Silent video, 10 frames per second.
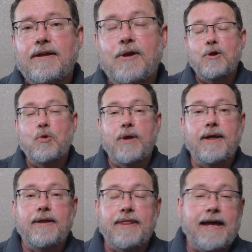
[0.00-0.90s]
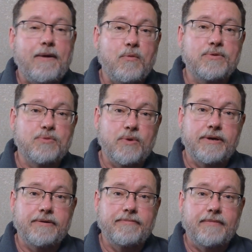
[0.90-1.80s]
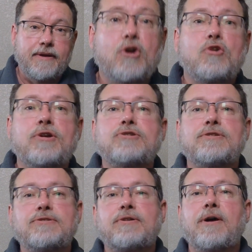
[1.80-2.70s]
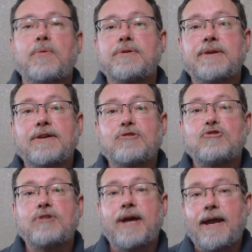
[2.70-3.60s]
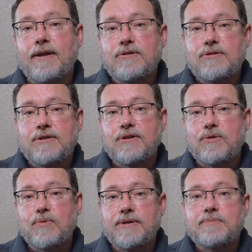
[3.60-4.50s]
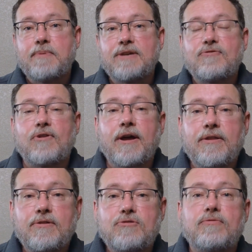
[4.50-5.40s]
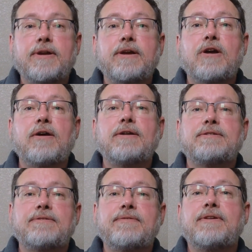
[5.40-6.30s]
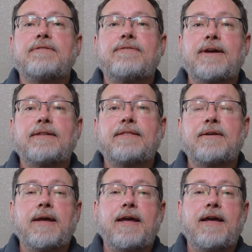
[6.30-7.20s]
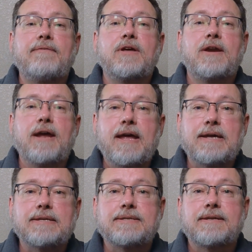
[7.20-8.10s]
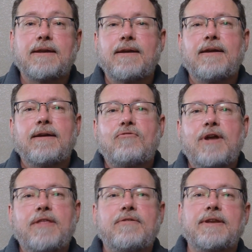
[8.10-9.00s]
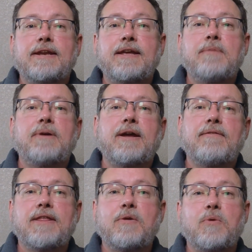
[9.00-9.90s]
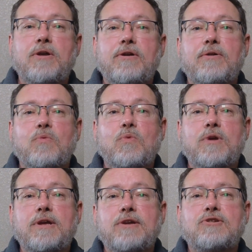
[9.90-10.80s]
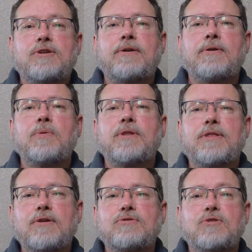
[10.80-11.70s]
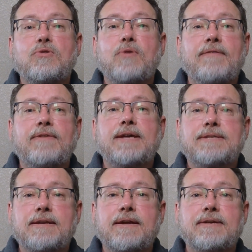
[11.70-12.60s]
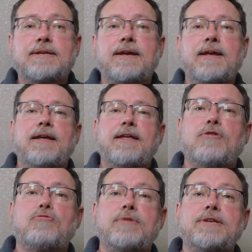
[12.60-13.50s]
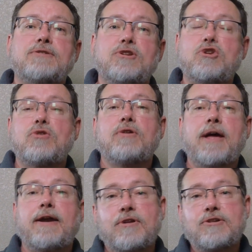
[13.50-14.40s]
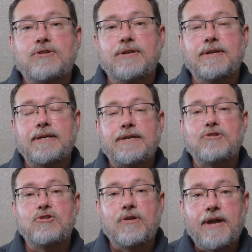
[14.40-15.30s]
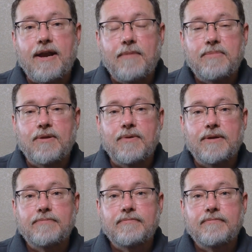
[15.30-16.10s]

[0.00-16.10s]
Okay, that was weird. Christians are always being challenged to do what is best for others, regardless of the effect that it may have on us. Rather than keeping everything we earn, we share it with those who have less than us. The reason you're not a Christian is you're not up to it.